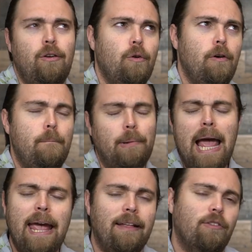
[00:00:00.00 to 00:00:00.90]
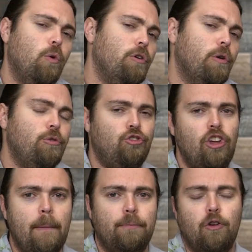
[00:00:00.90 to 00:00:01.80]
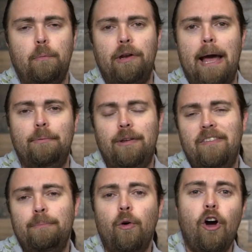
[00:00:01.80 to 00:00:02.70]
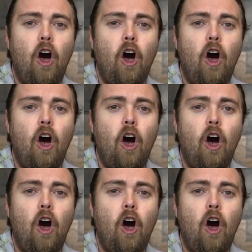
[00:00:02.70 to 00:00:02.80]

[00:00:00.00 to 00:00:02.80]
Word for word: your planes or your ships or perhaps even more